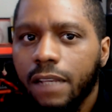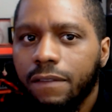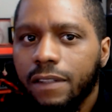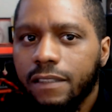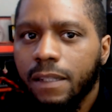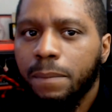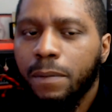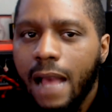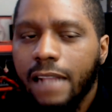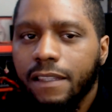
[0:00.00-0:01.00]
even the
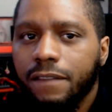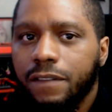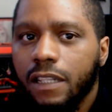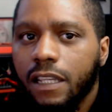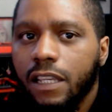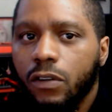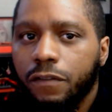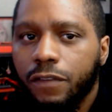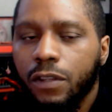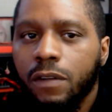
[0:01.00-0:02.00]
simple act of clicking or
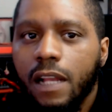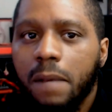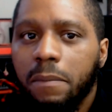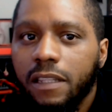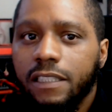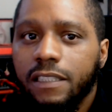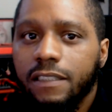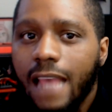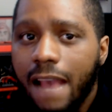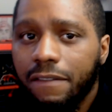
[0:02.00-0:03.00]
viewing a
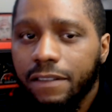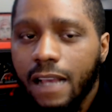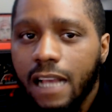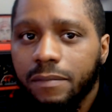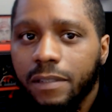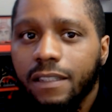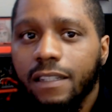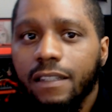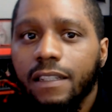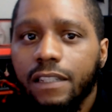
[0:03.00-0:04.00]
malicious advertisement
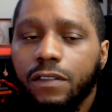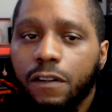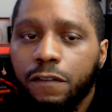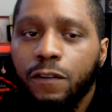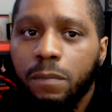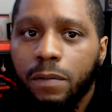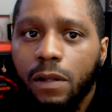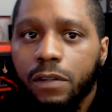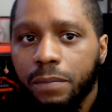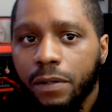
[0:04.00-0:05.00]
can lead to a
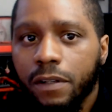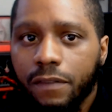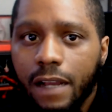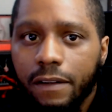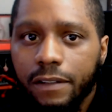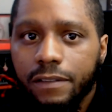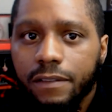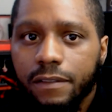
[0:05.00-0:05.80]
full-blown computer virus.